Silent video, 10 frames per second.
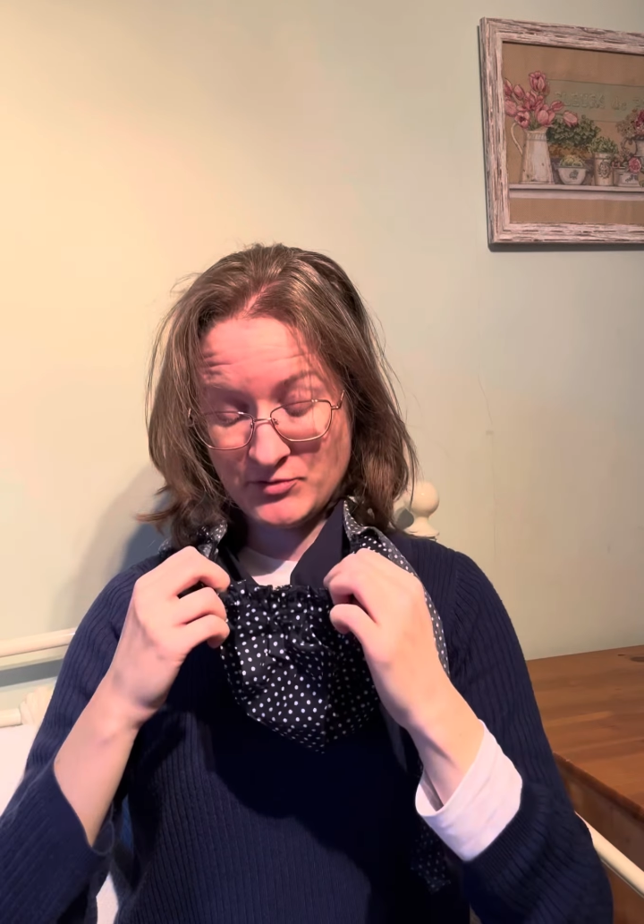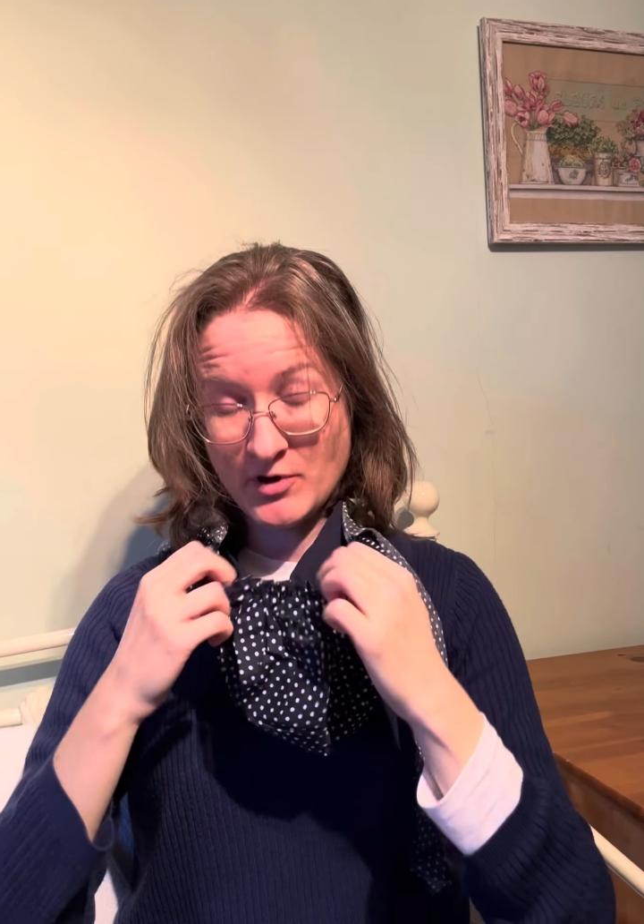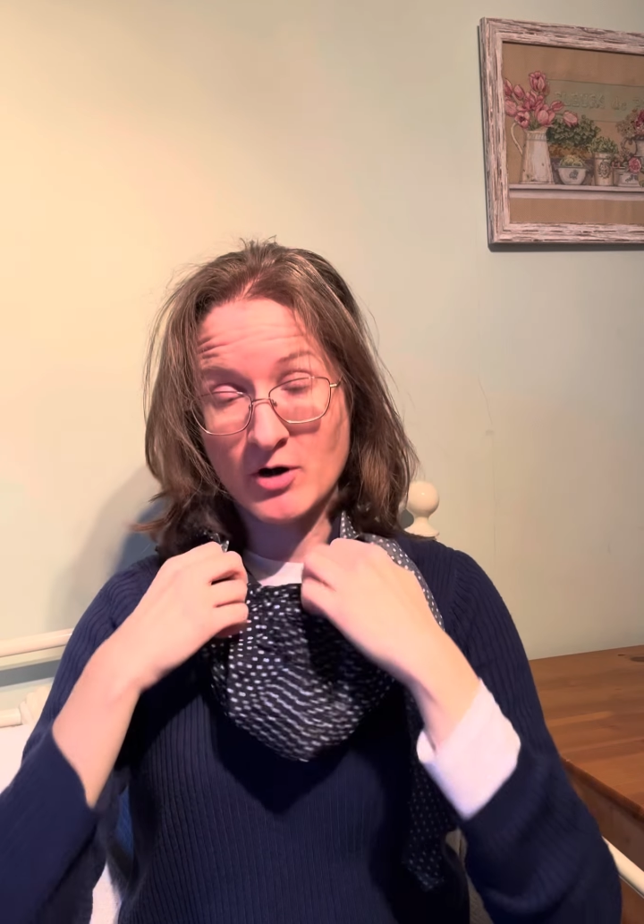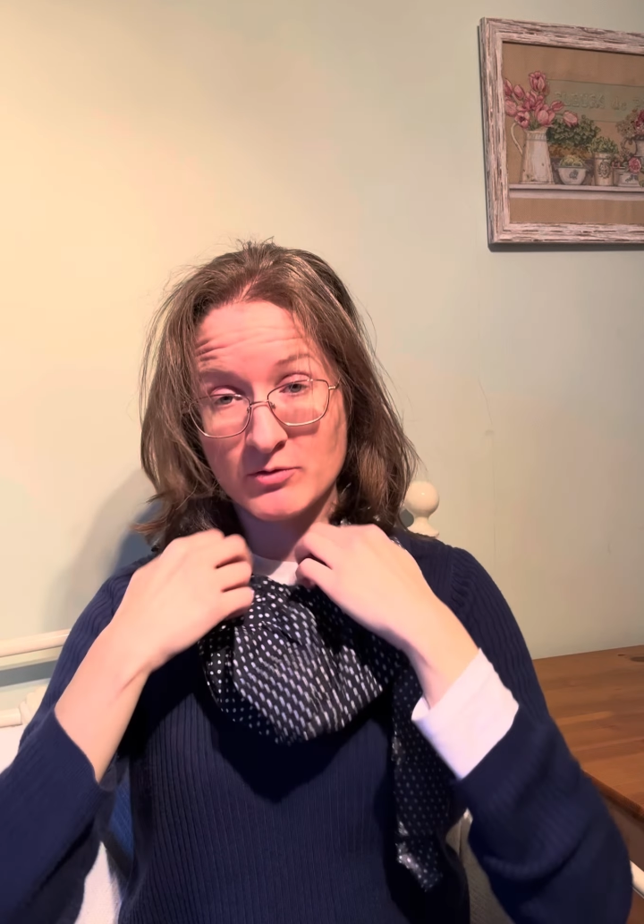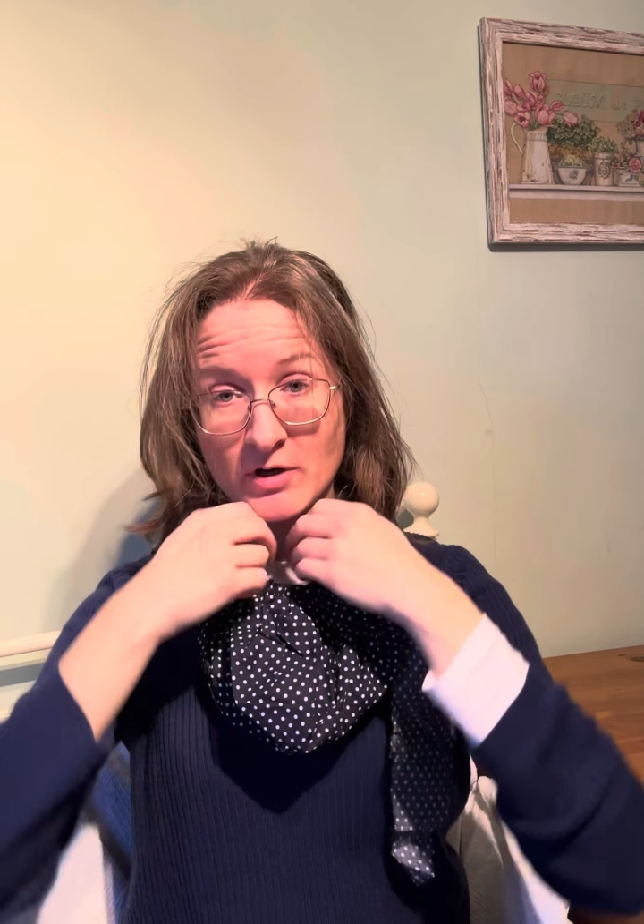the
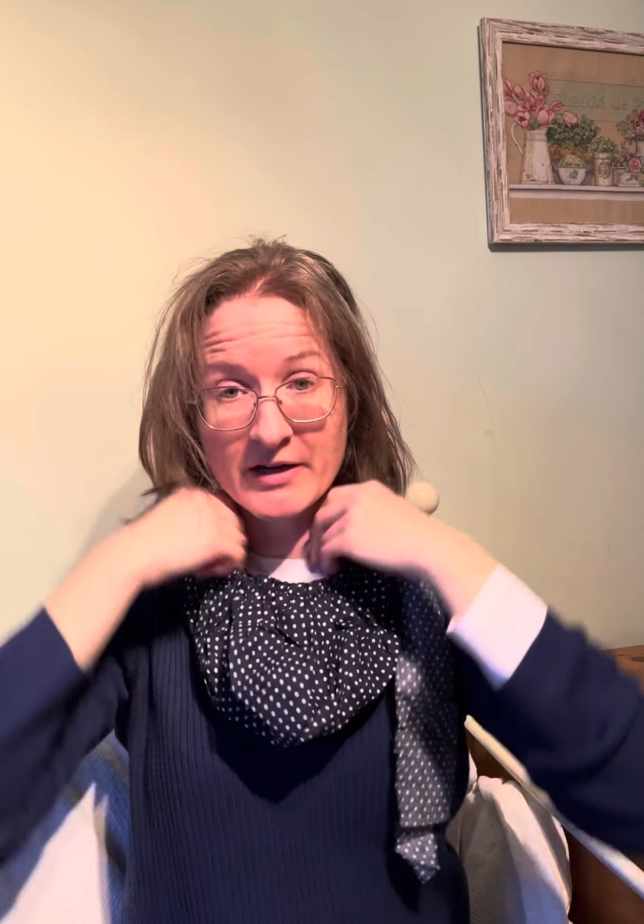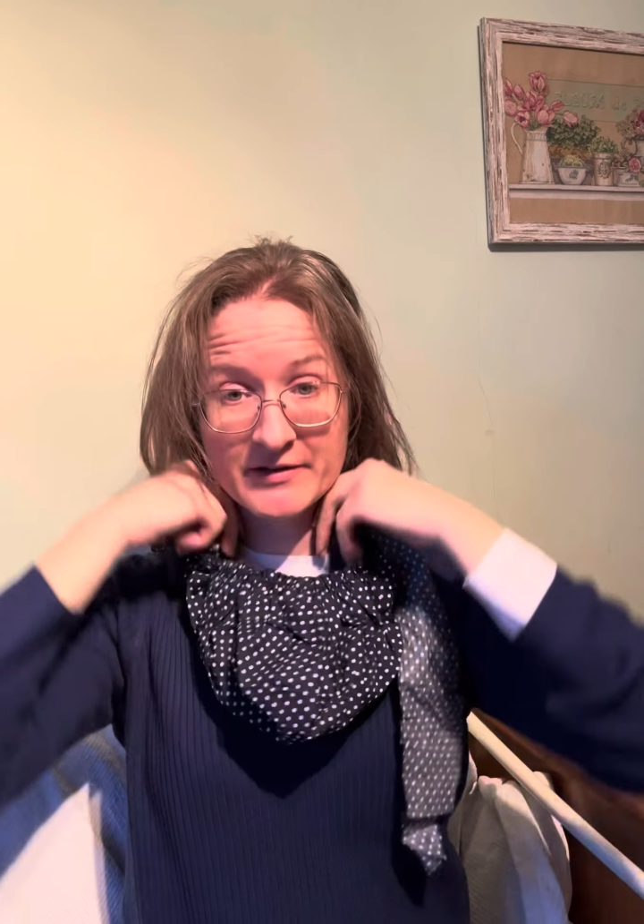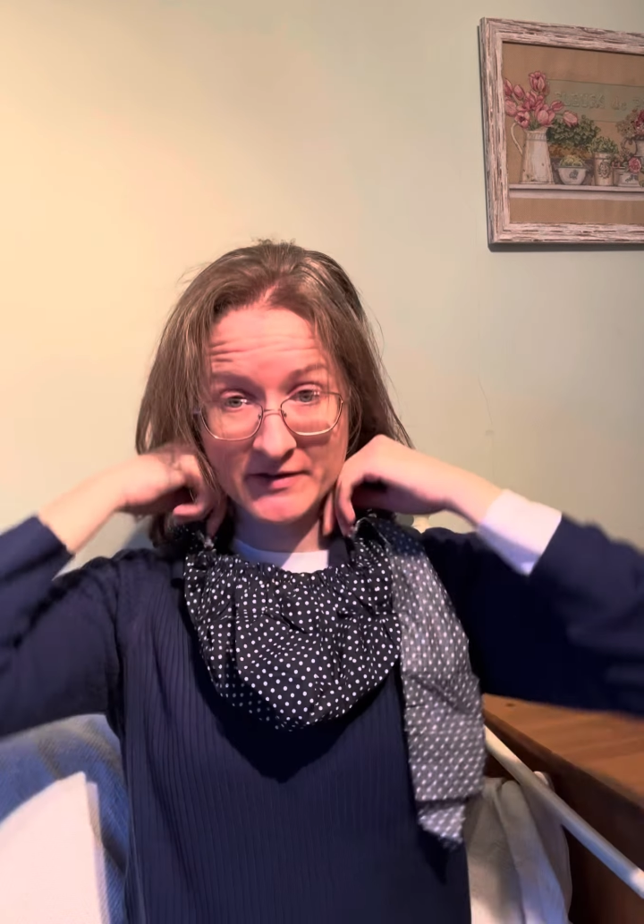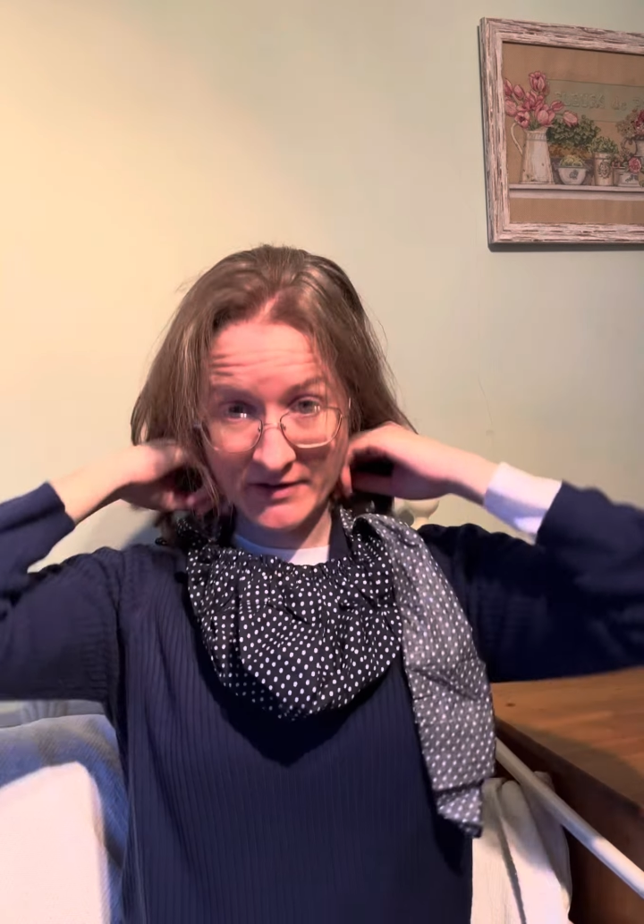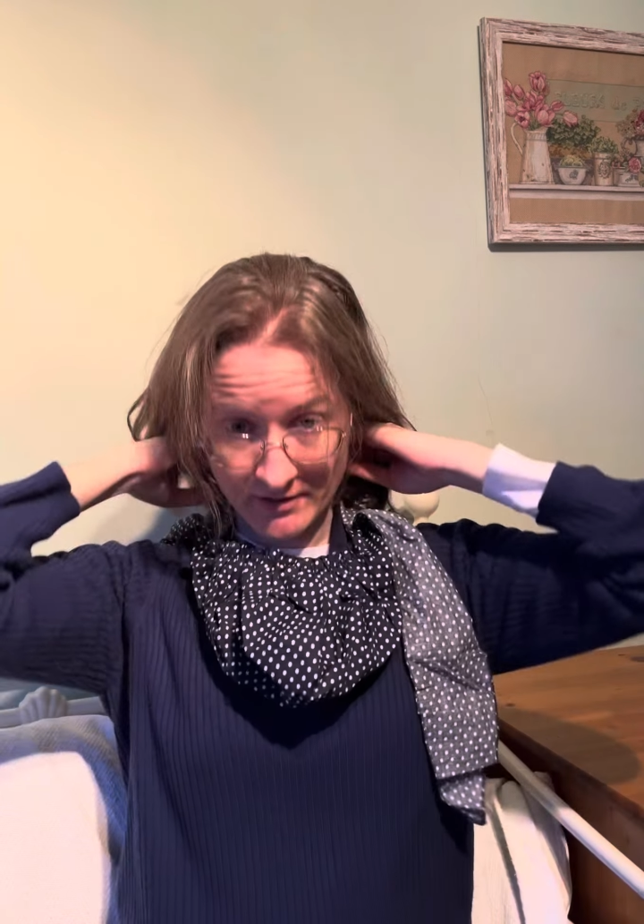hole under
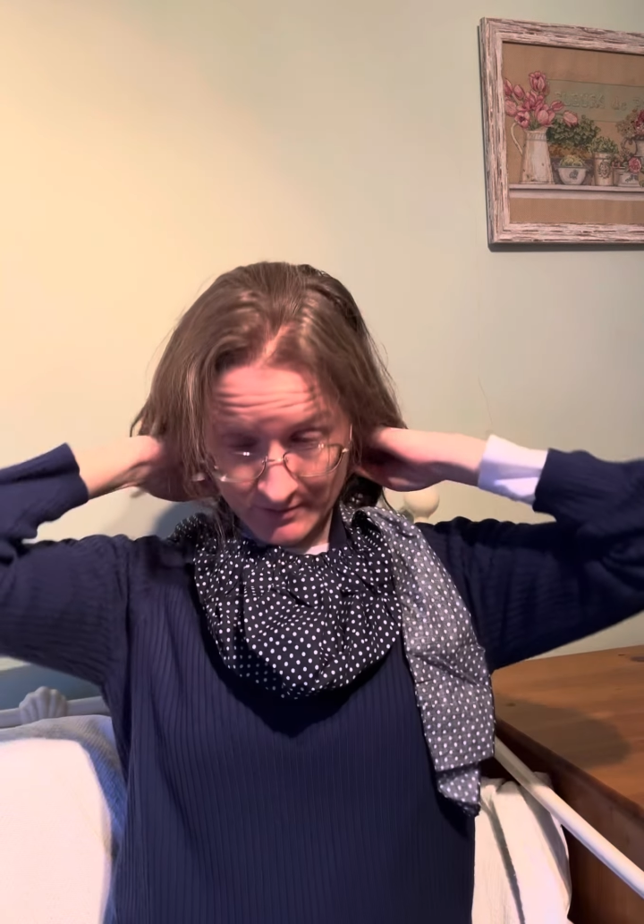the